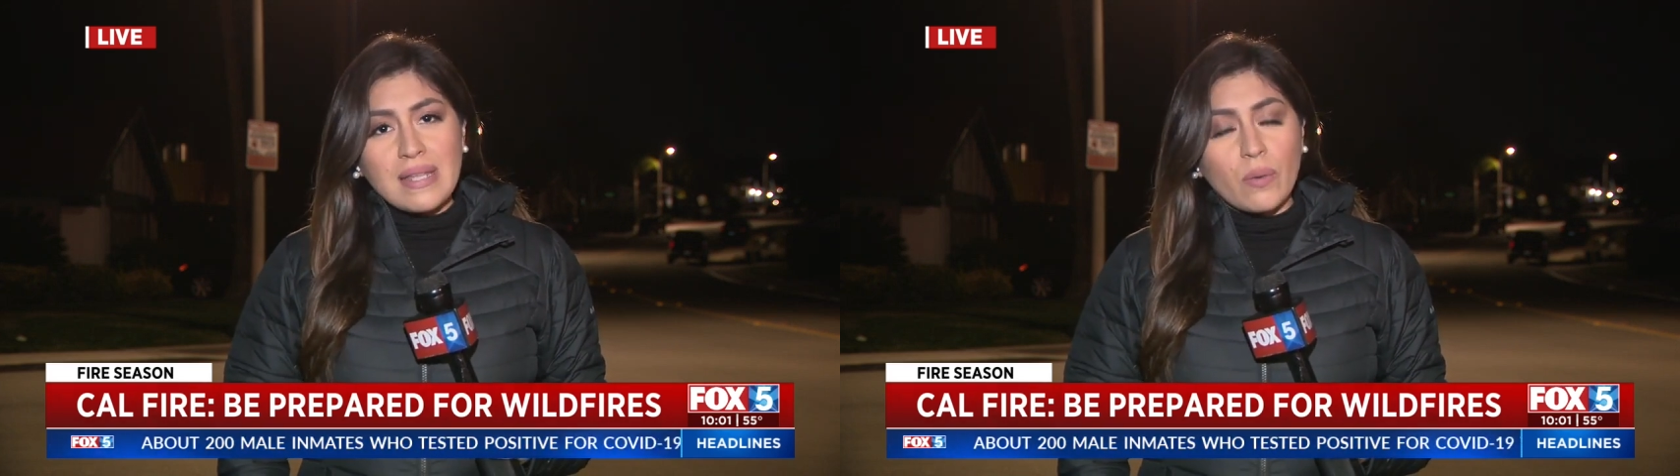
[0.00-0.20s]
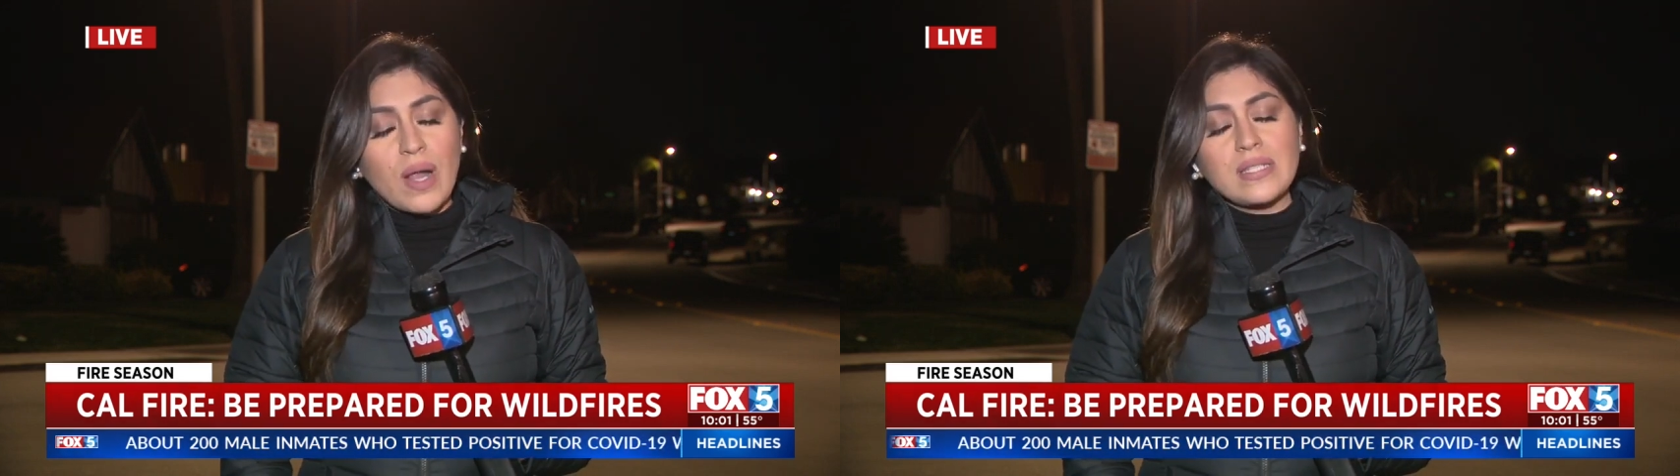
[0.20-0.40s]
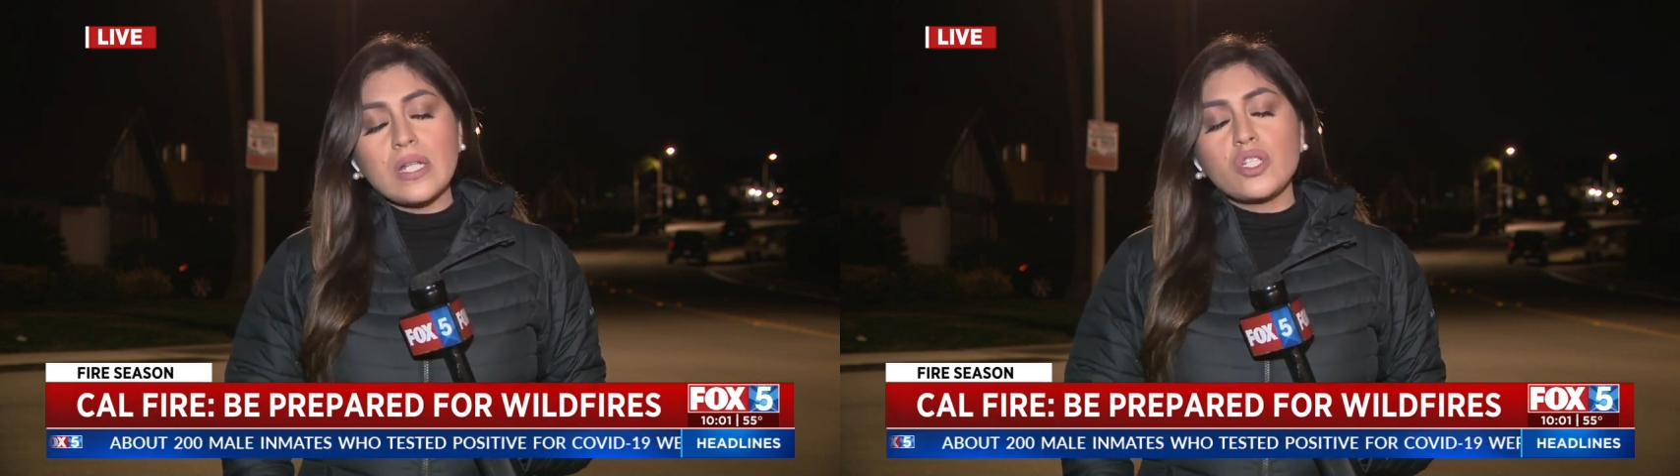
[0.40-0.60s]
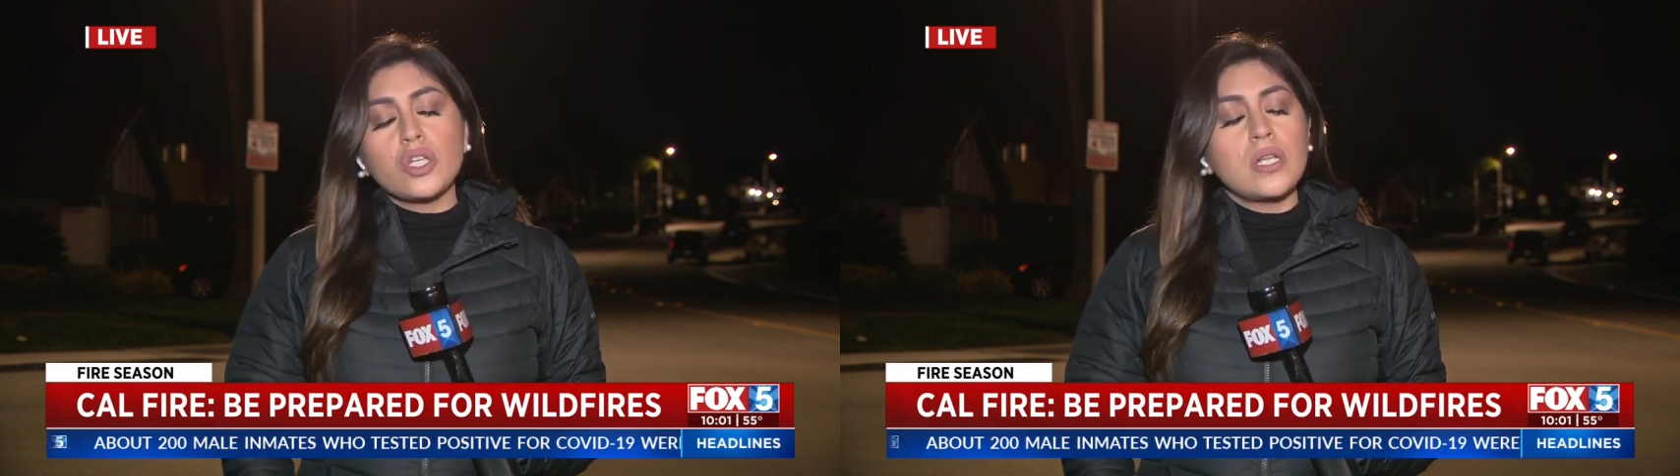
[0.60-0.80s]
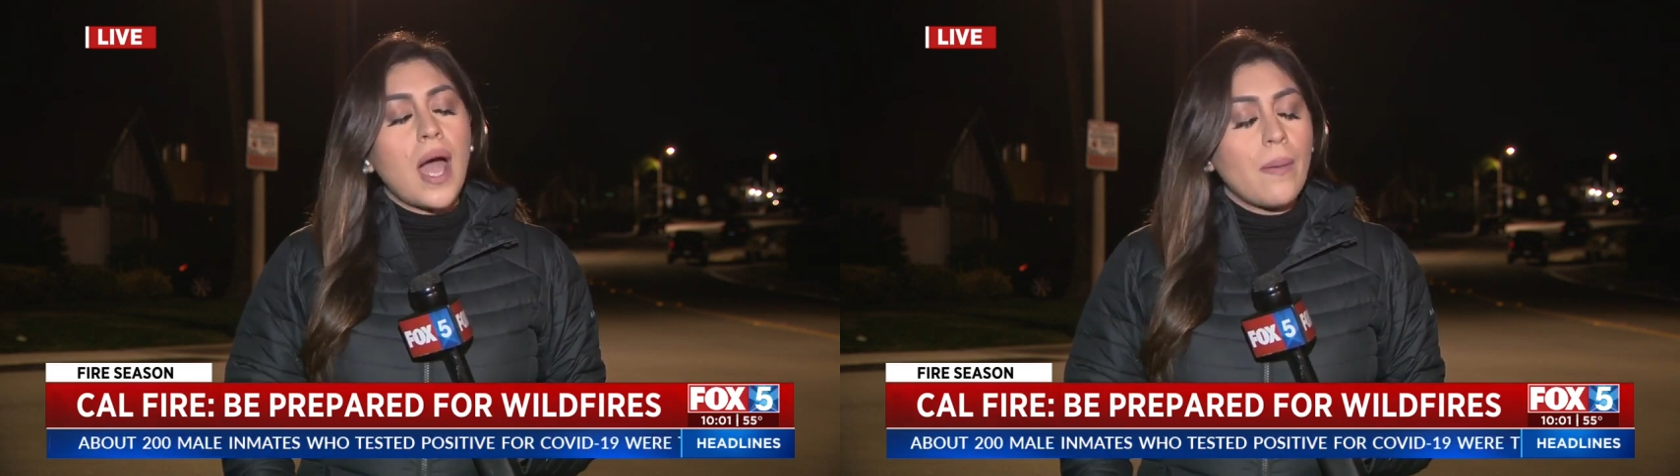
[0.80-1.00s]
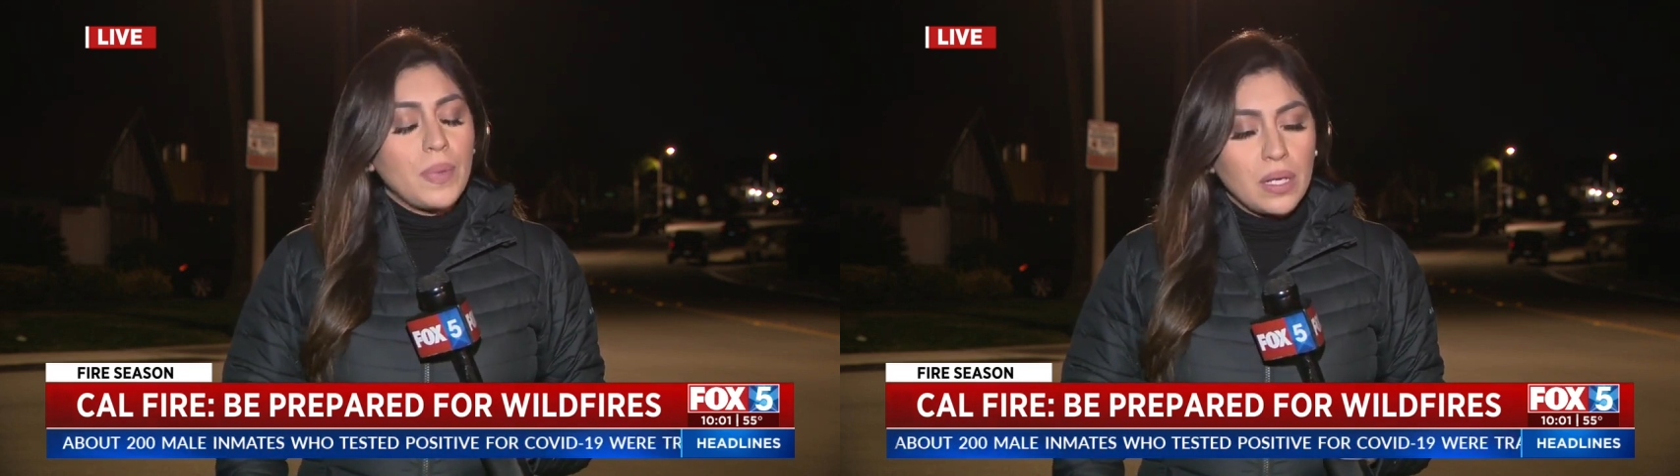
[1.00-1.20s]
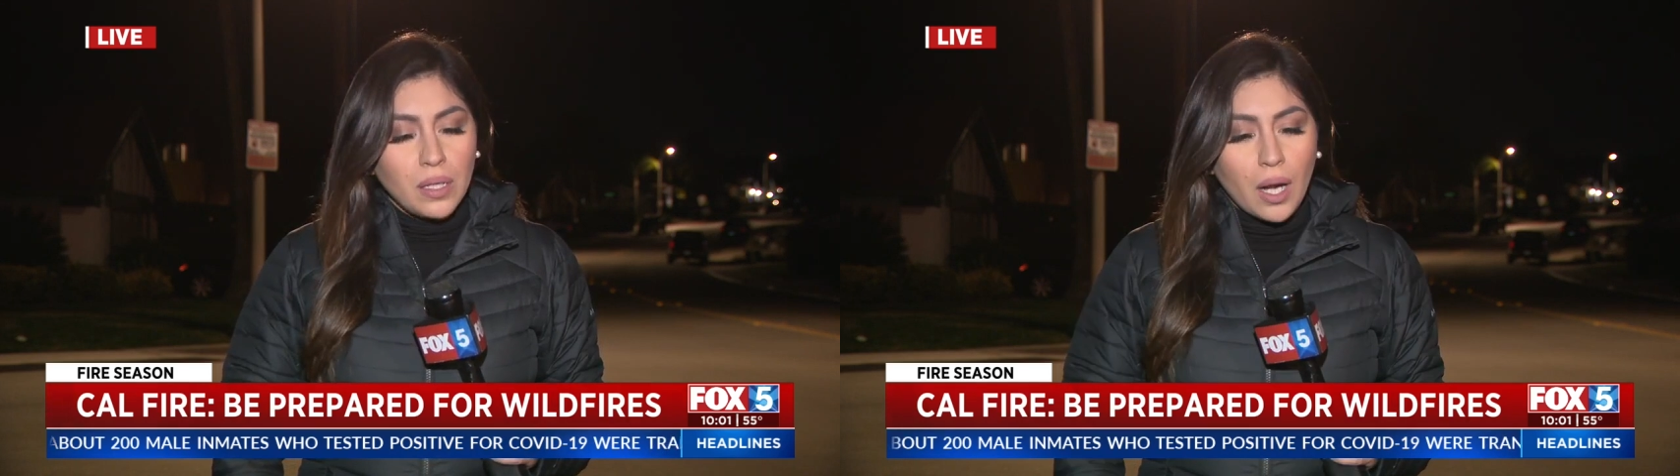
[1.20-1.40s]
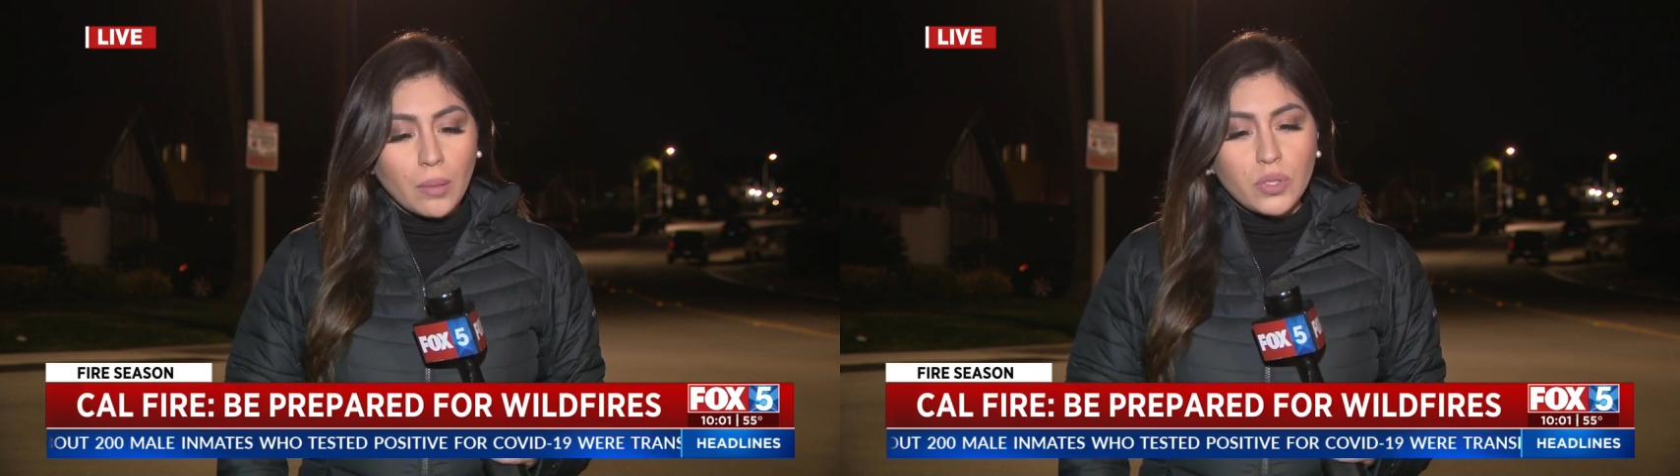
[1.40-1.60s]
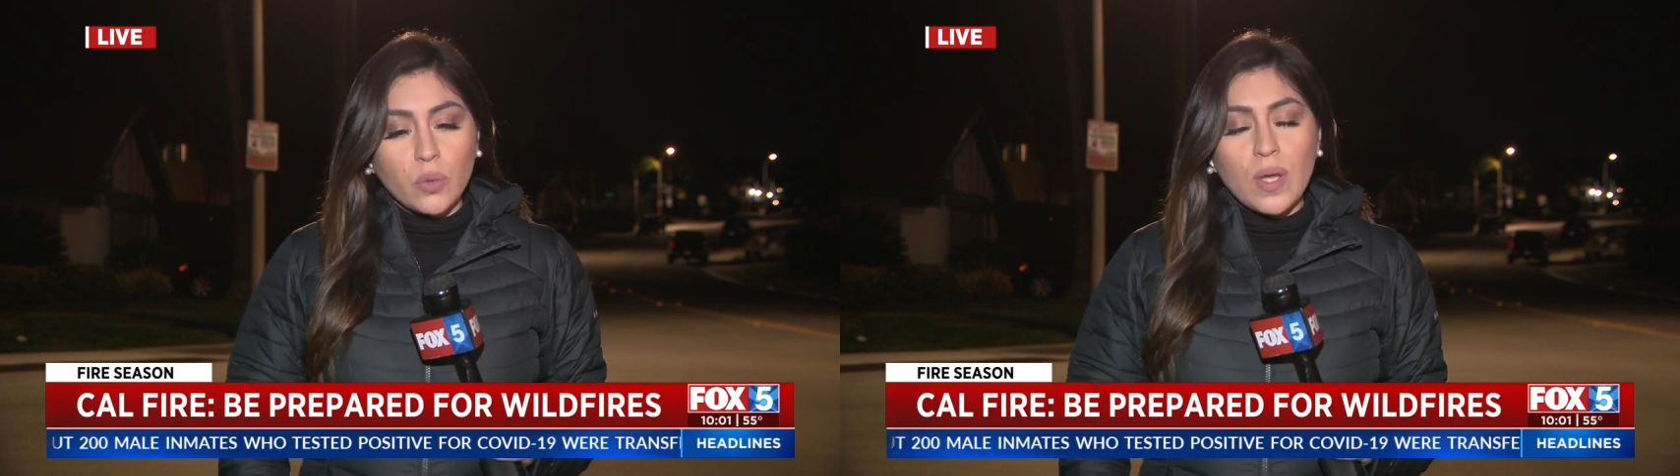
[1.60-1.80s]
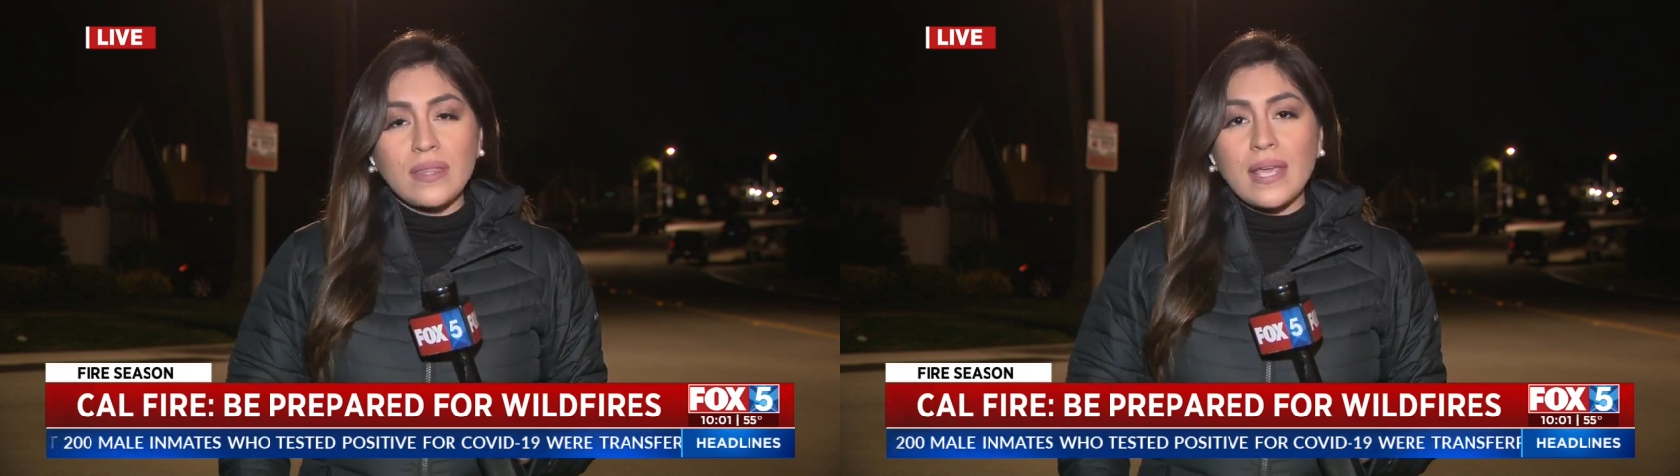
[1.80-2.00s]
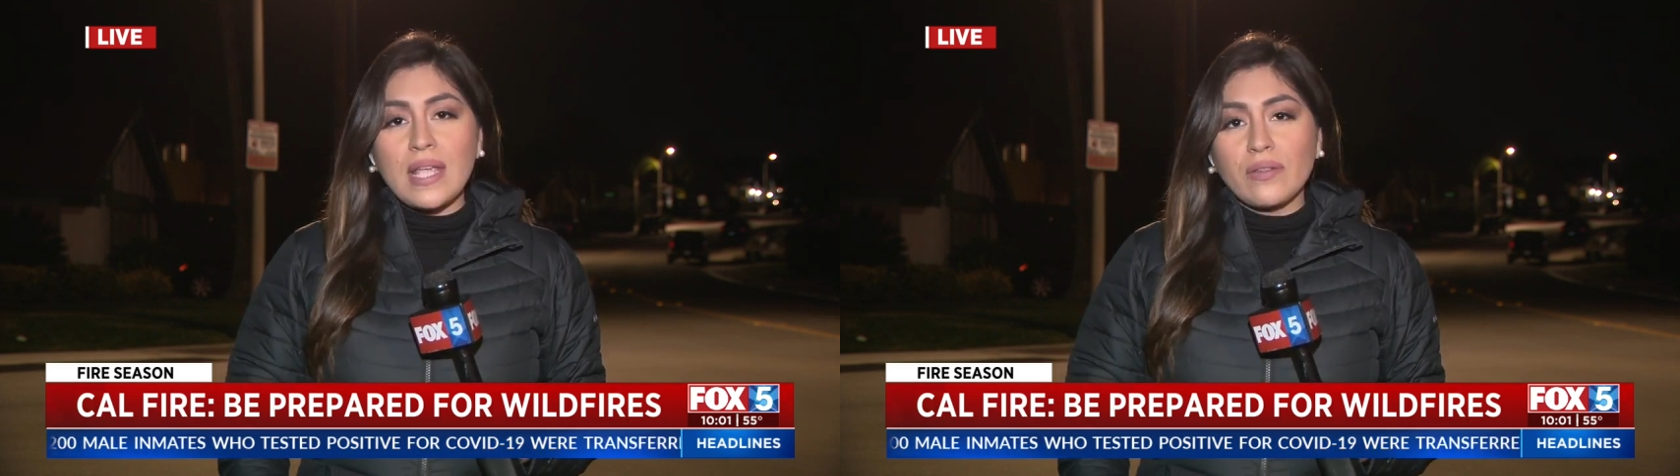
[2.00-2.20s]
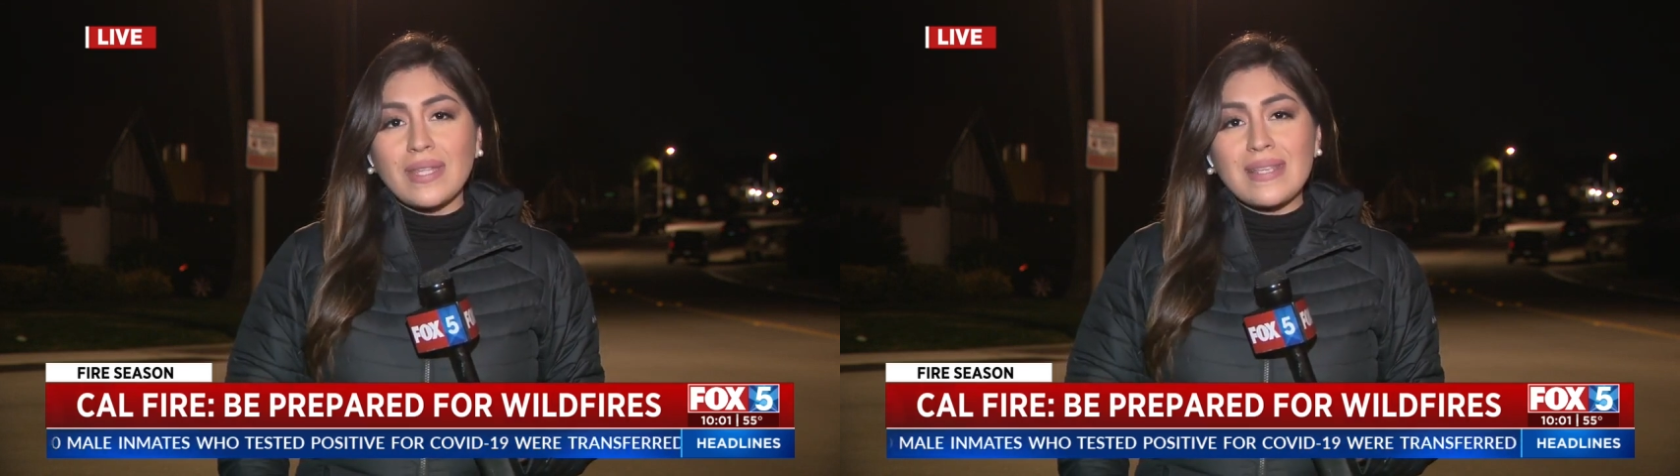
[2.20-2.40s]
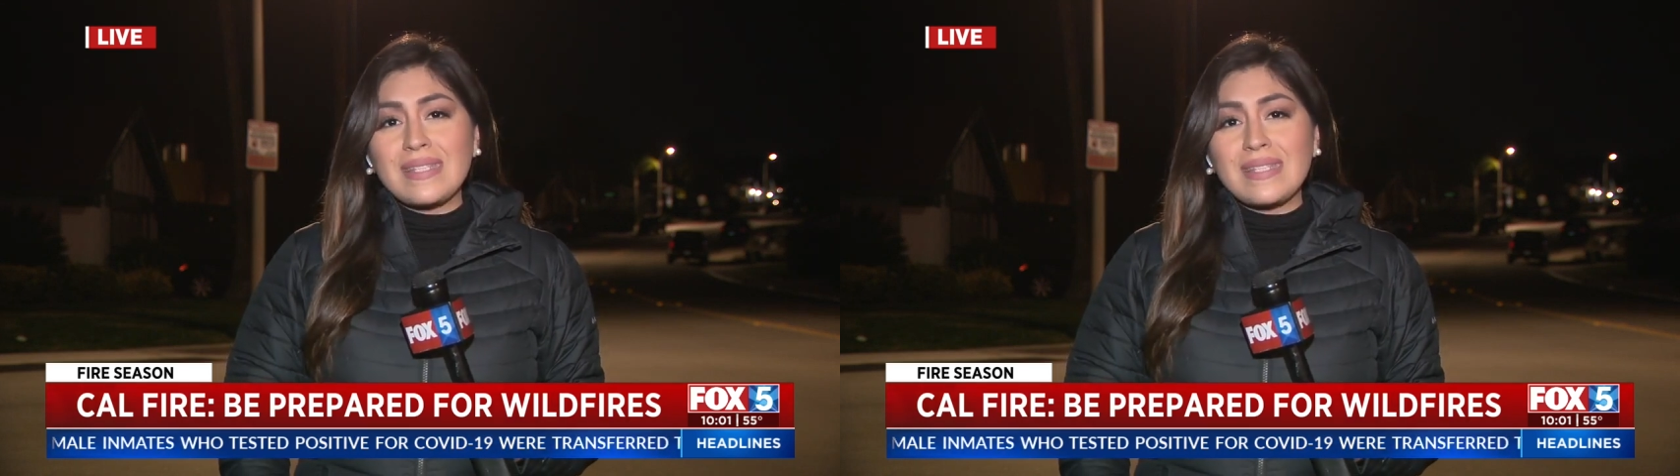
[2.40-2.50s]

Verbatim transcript: that residents should not be alarmed when they hear that the